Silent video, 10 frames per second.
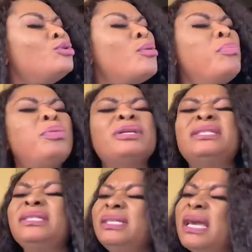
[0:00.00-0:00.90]

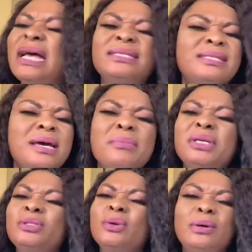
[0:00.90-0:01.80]
nobody has come
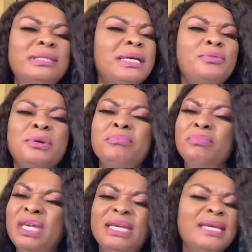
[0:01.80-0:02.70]
into contact with
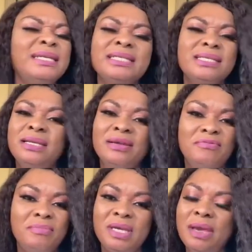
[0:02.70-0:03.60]
me that doesn't
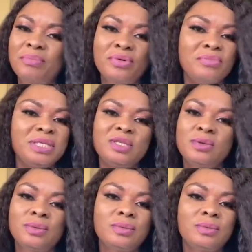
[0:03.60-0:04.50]
love me, I promise
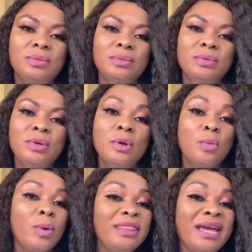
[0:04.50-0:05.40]
you
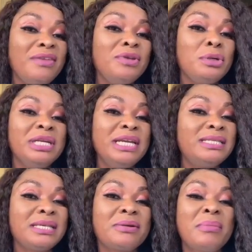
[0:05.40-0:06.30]
whether even on
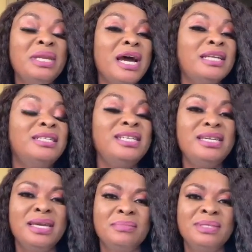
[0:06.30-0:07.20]
Instagram, in our
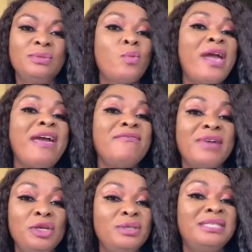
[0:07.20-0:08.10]
DMs,
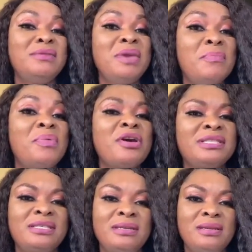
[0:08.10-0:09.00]
wherever you see me in
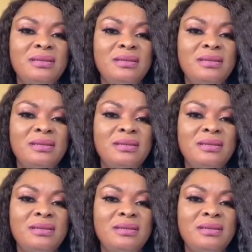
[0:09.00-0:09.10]
person.